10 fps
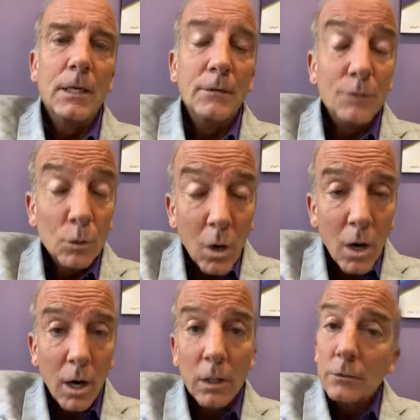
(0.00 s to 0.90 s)
If you
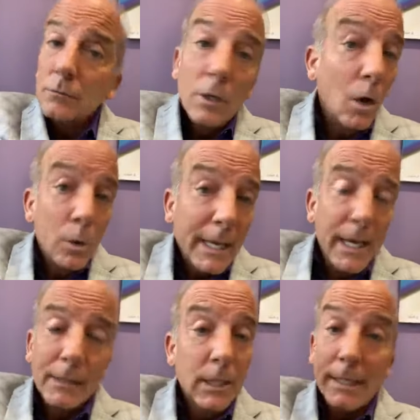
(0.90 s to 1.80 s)
are,
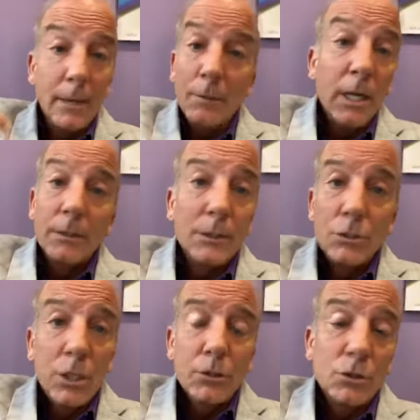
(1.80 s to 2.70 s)
okay, like I'm not the
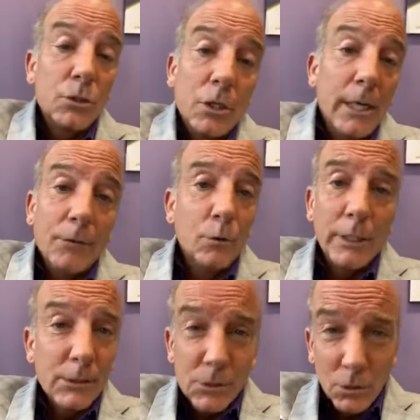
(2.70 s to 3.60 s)
judge and jury. Everyone
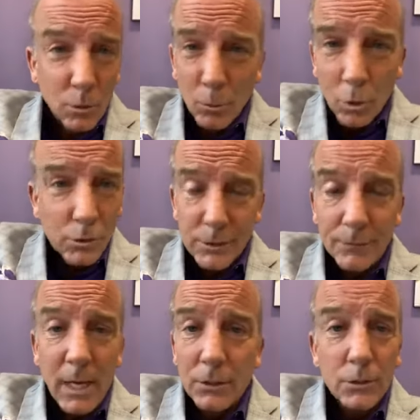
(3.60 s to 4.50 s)
gets their own morals and
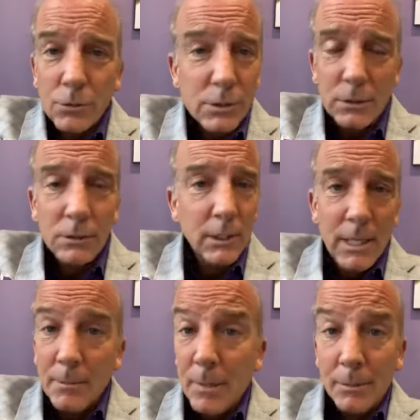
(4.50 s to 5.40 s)
values, and
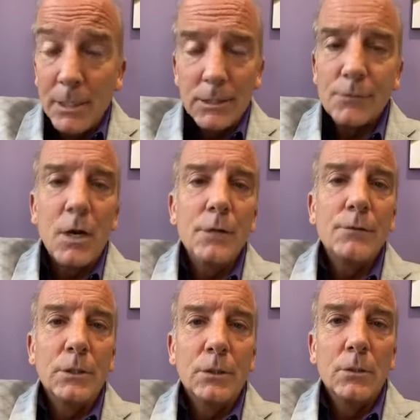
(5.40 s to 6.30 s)
maybe that's fine
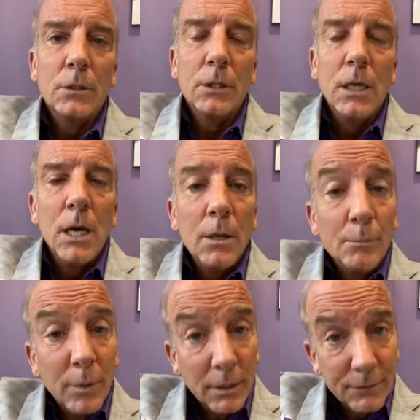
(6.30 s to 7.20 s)
for you.
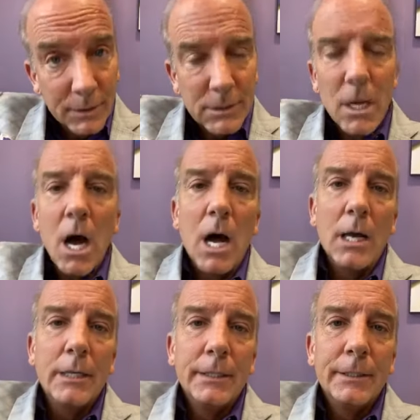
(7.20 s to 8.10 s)
But if it's not,
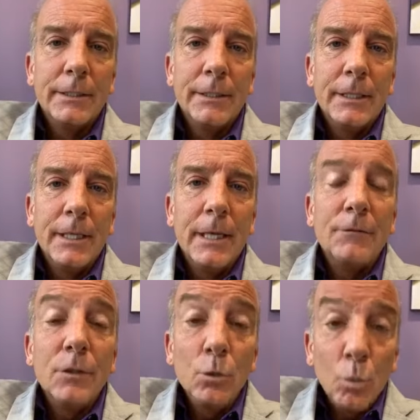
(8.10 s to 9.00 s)

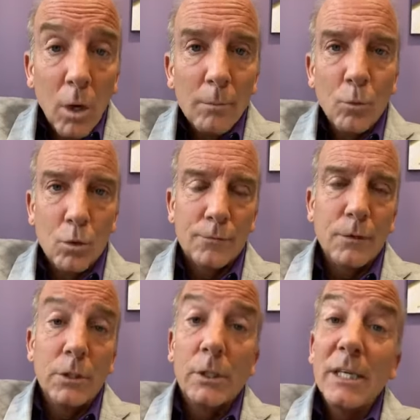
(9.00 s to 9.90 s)
if you want more for
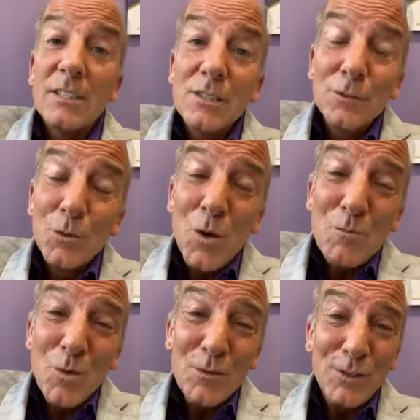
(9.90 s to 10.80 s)
your kids, if you want
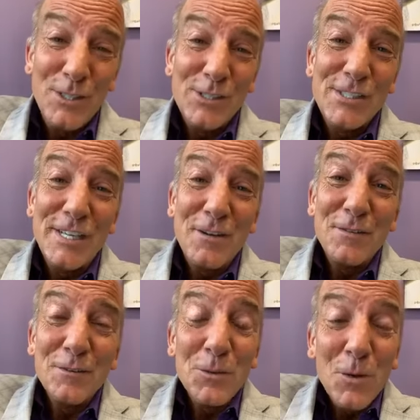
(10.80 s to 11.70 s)
more for yourself,
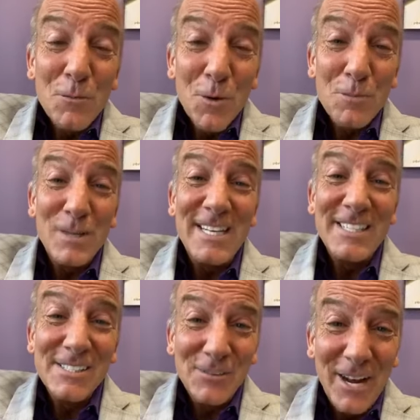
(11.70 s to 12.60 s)
if you want more
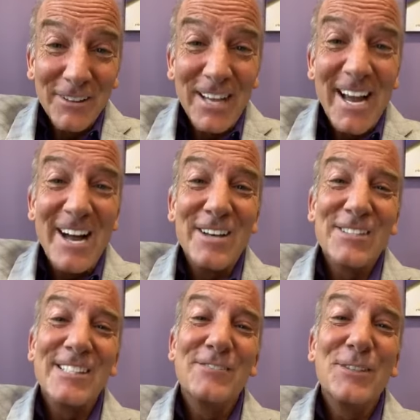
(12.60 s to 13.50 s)
peace around the
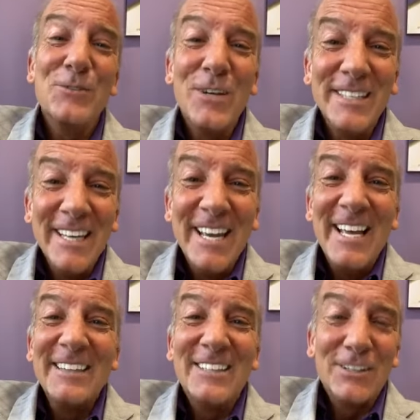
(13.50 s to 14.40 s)
house, if you want
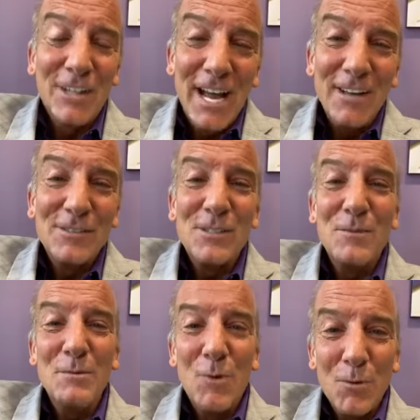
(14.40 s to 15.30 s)
their lives to
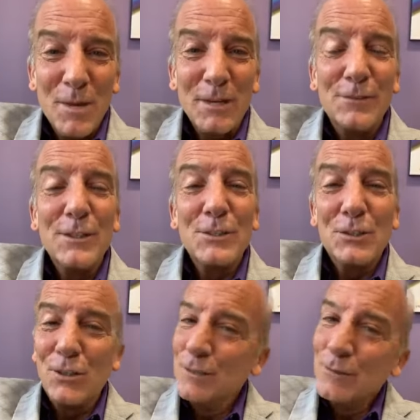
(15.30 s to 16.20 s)
be more
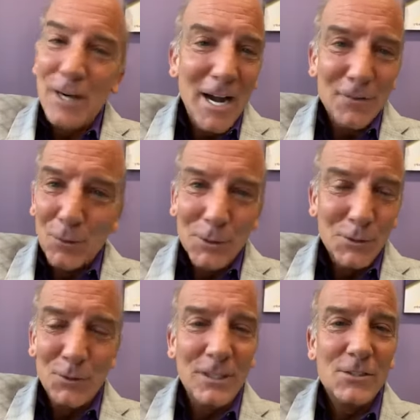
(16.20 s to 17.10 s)
beneficial and for everyone
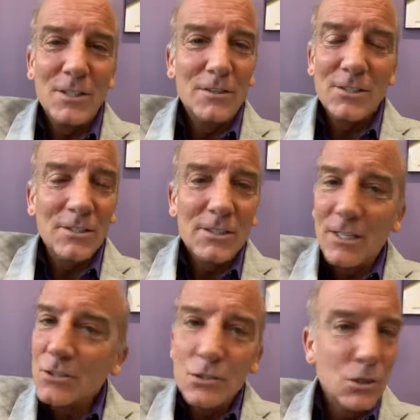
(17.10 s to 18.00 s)
to reach their
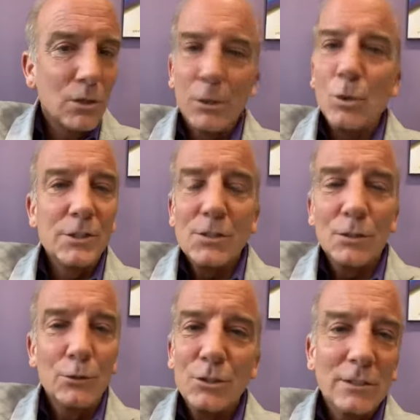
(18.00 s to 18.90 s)
success, there's only one
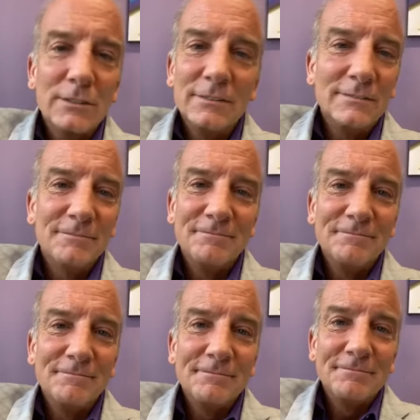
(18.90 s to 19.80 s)
solution.
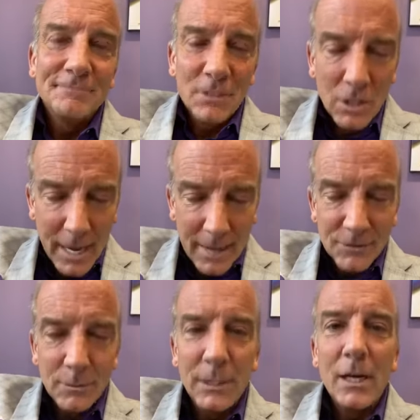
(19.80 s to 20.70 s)
You have
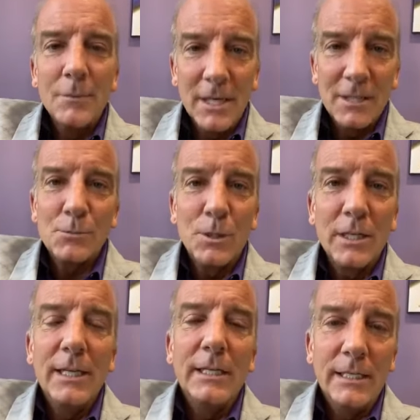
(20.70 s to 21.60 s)
to become an expert
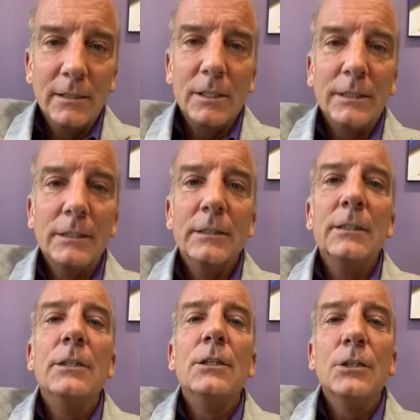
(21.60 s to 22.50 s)
in healing
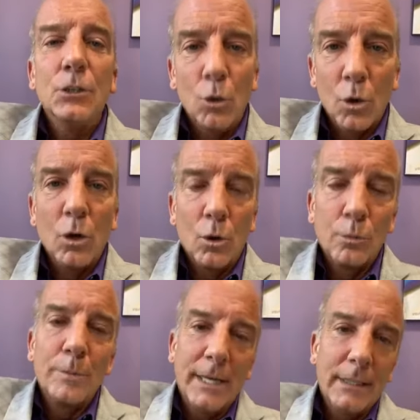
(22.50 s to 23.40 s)
your
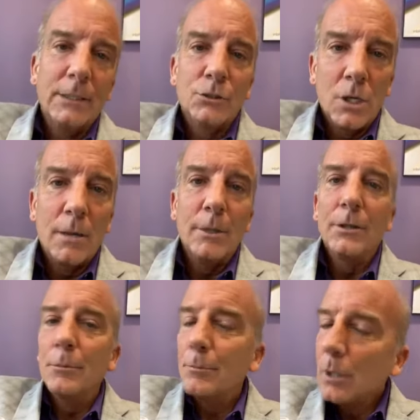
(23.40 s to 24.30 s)
own pain and trauma,
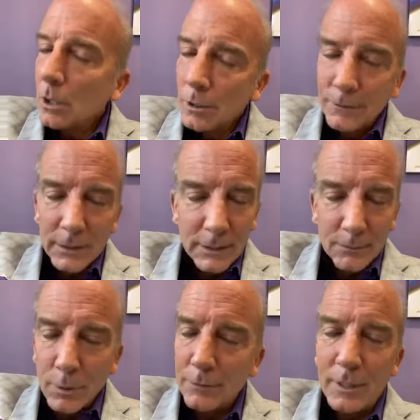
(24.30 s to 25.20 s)
the perfect
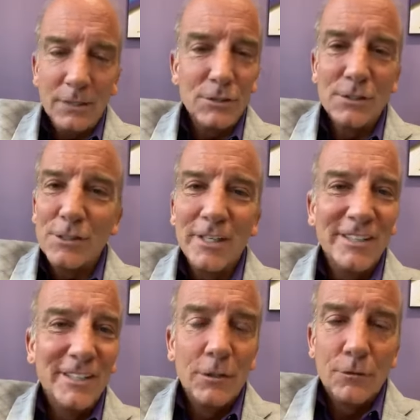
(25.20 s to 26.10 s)
imperfections
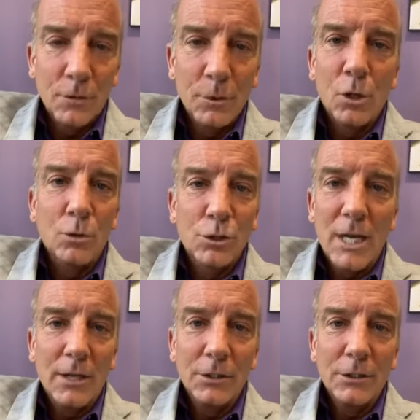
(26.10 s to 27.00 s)
from your own
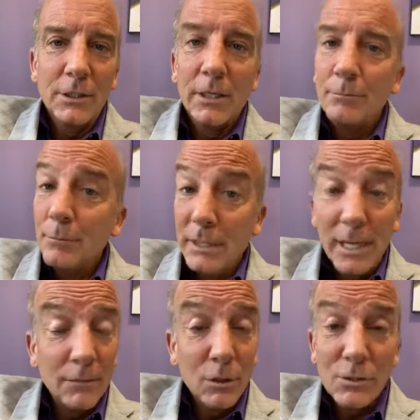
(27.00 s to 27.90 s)
childhood.
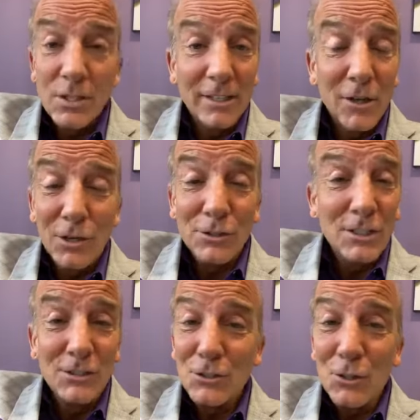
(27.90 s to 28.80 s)
Behavioral
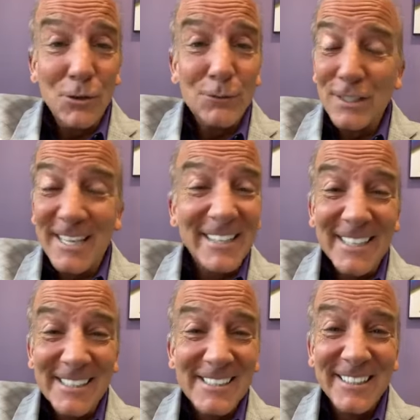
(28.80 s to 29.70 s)
psychology has shown it for
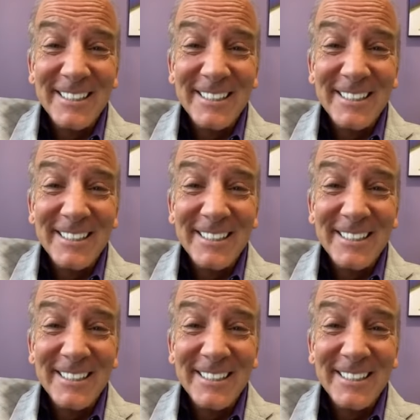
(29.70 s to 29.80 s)
decades.